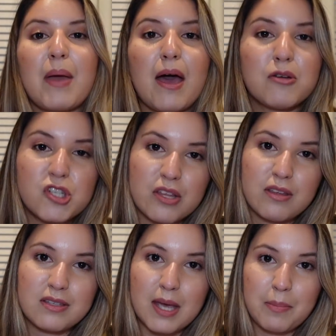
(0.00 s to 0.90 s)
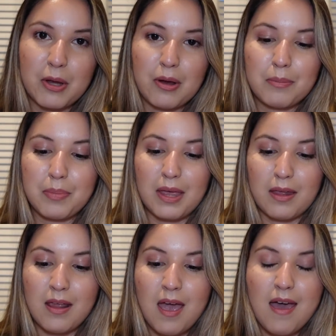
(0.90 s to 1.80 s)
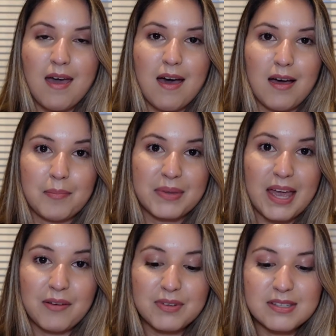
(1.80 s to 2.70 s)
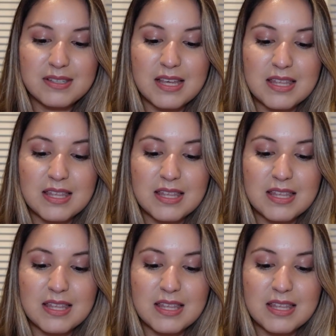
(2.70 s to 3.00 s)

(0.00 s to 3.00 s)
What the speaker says: pouch in the Damier Ebene canvas.